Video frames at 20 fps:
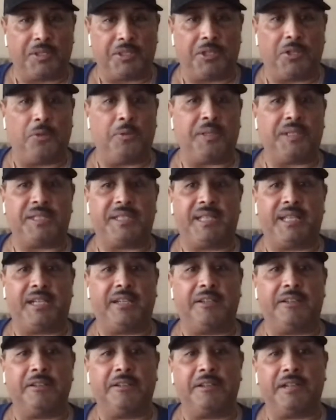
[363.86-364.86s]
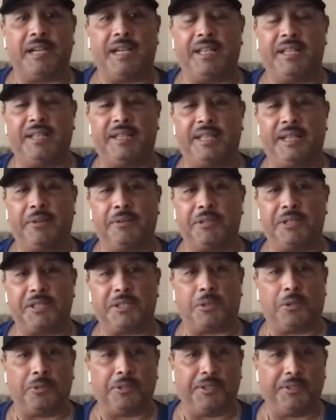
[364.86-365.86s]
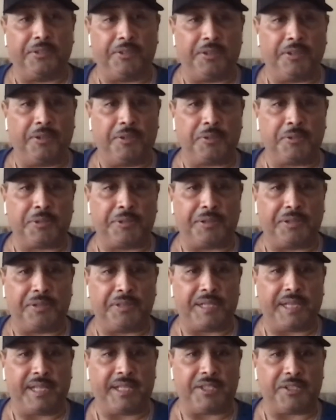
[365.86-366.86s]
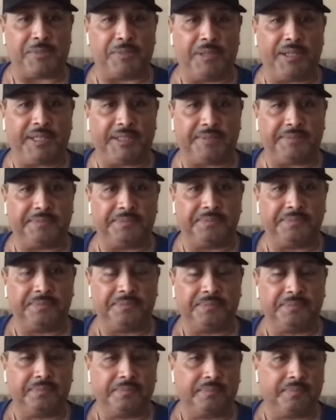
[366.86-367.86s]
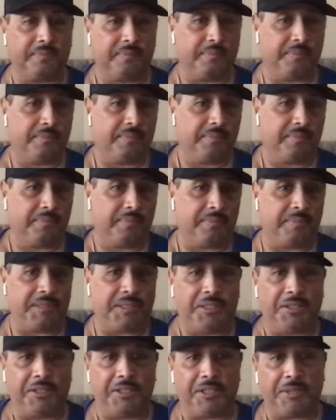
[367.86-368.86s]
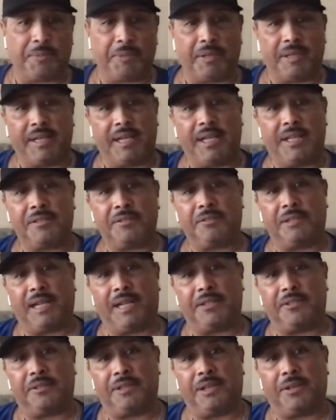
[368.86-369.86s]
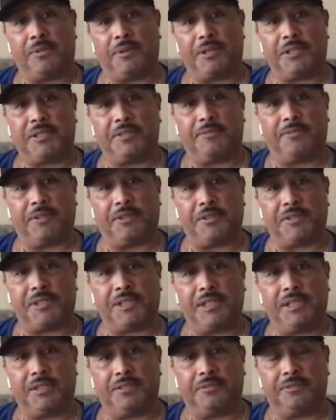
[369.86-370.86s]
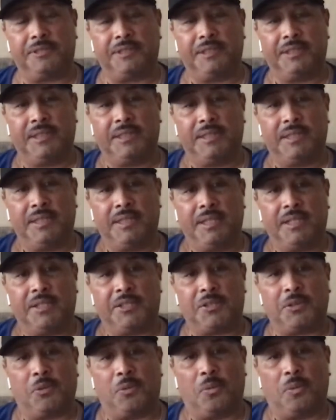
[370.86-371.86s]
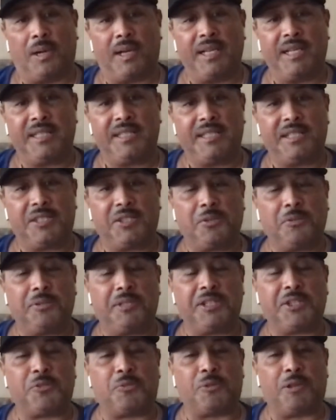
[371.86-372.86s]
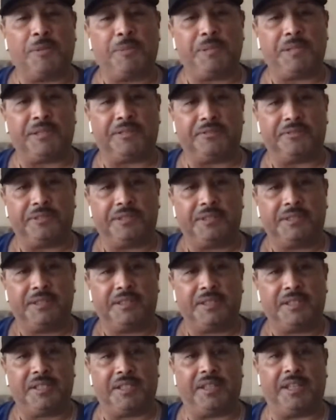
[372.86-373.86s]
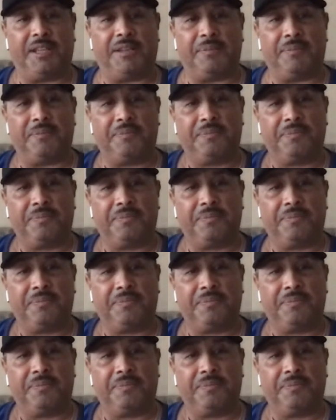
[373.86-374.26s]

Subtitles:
it always there and they were just holding their nose while they were taking his money? You could probably answer that question for yourself. So why is he so disruptive to them?